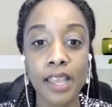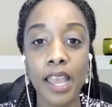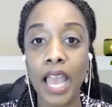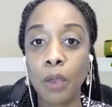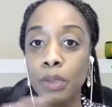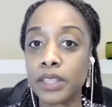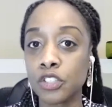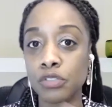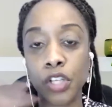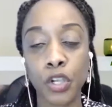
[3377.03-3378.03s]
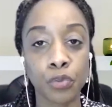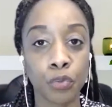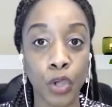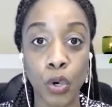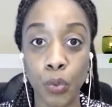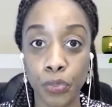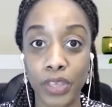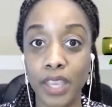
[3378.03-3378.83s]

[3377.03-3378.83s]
And we literally go through the whole thing.